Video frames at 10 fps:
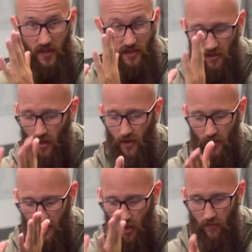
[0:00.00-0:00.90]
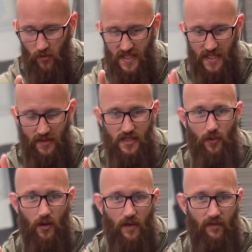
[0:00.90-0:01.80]
I know I've already said this, but I'd
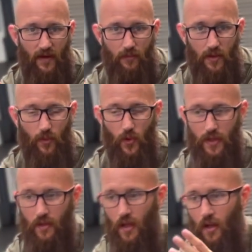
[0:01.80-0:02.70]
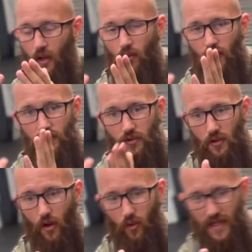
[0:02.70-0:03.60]
like to labour the point, whether your
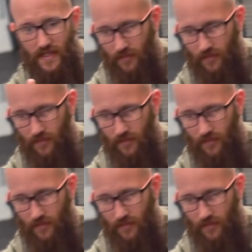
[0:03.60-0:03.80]
goal is